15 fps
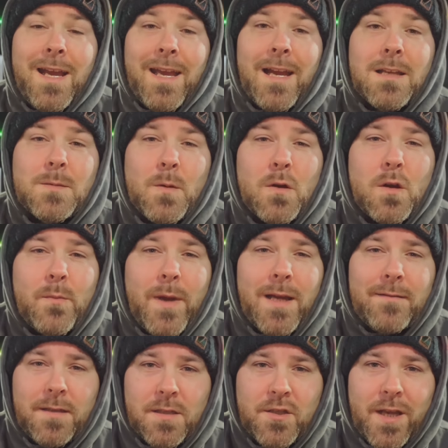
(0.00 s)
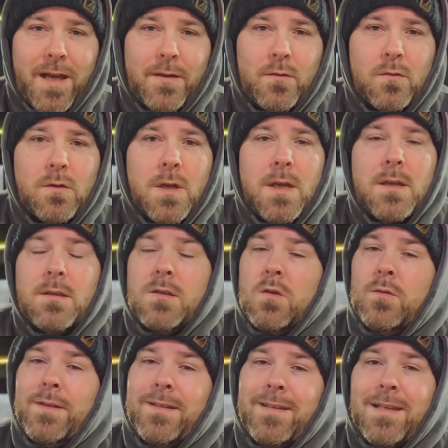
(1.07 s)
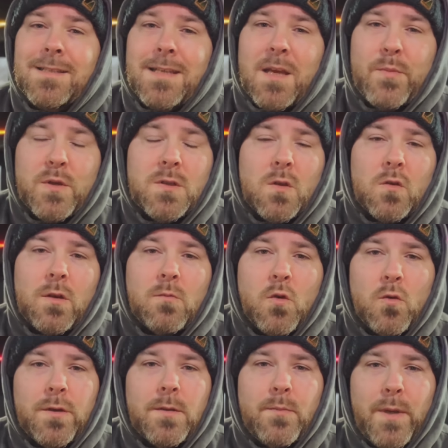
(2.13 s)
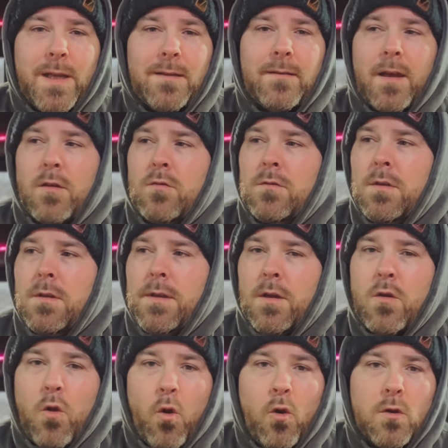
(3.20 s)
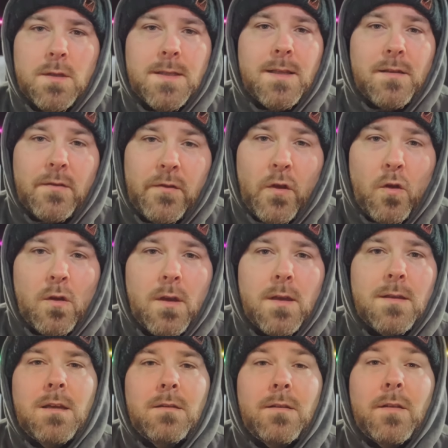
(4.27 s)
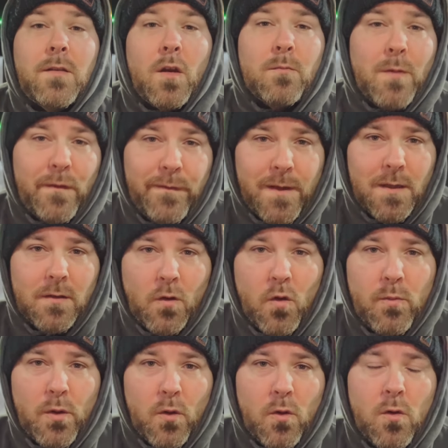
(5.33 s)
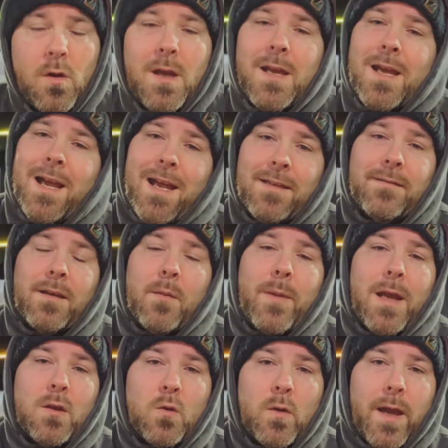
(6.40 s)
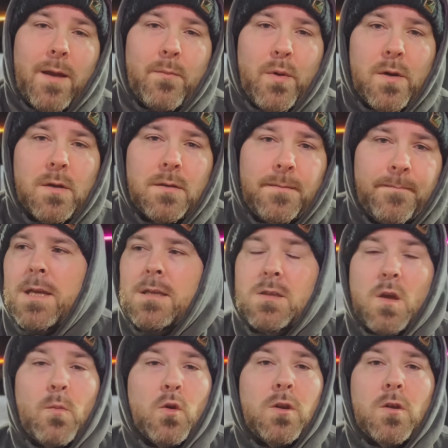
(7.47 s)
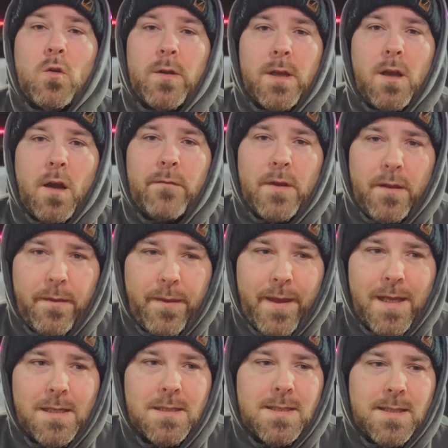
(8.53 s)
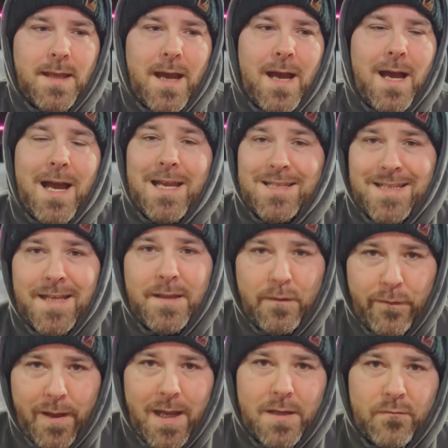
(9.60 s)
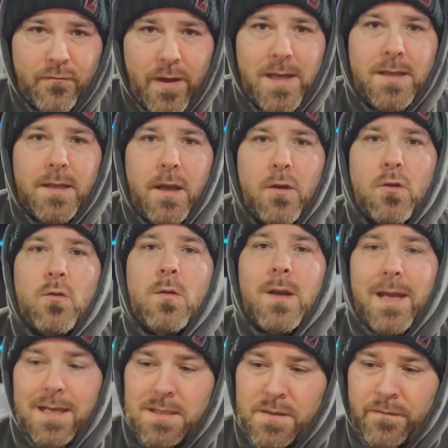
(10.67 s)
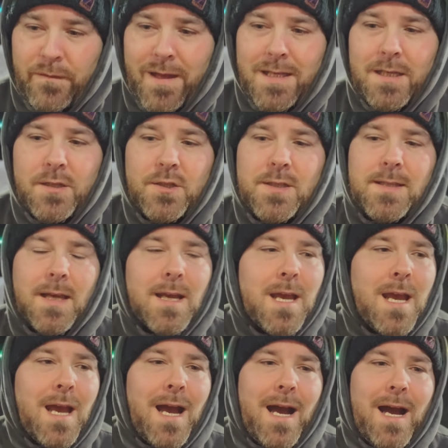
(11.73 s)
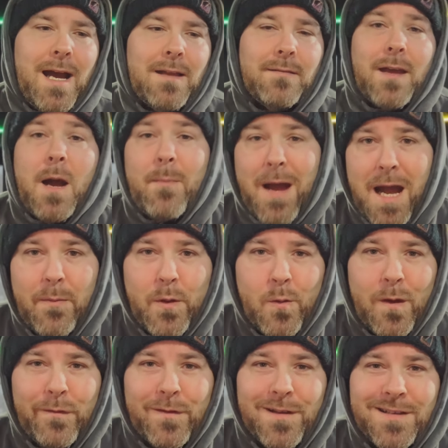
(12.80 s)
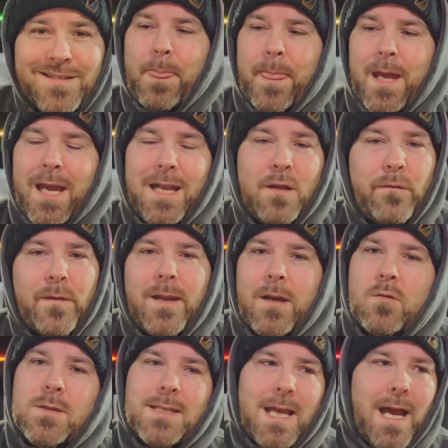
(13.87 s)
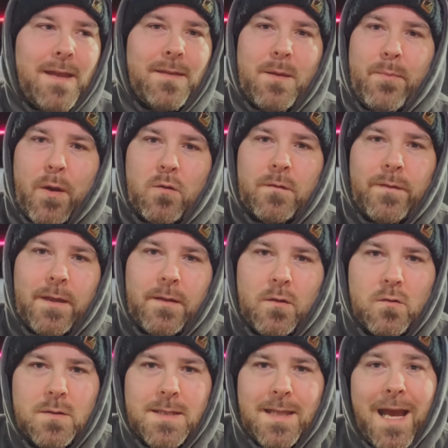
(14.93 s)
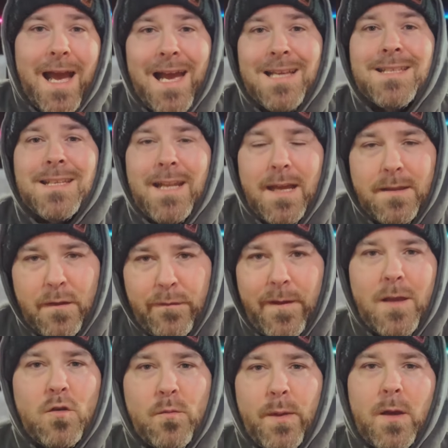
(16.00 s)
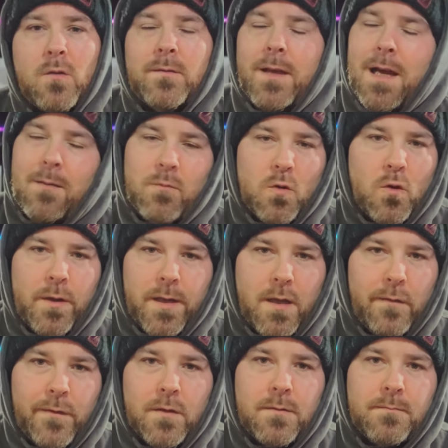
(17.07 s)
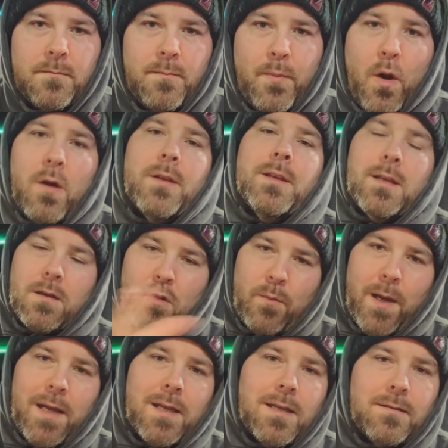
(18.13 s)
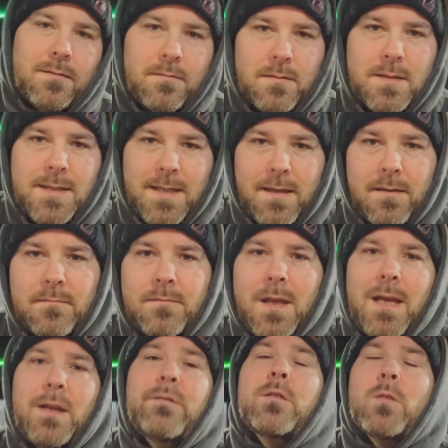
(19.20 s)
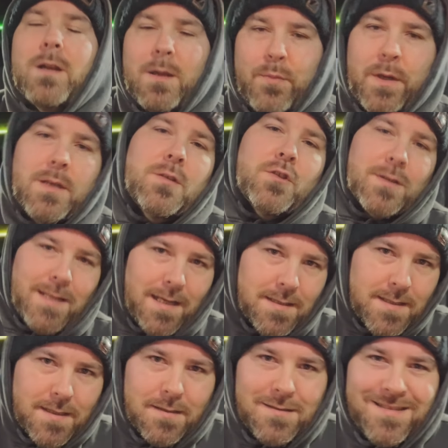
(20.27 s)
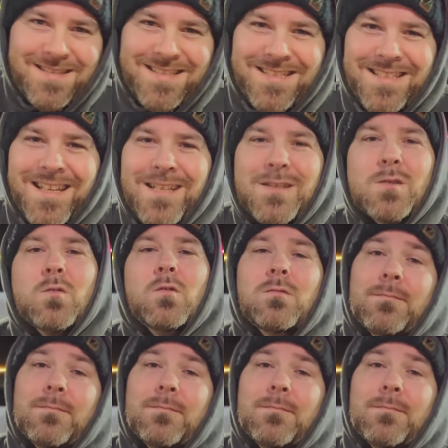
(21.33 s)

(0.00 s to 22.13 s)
guys, welcome back to the channel. So in today's episode I'm going to break down the cost that it took to turn my fake Doblo into a micro camper. So I'm only going to cover the things that is in the van right now, it's finished and I'm happy with it. Anything else in the build videos that isn't in the final build, I'm not going to cover, but you can go back and see it. And if you want a price, just ask. So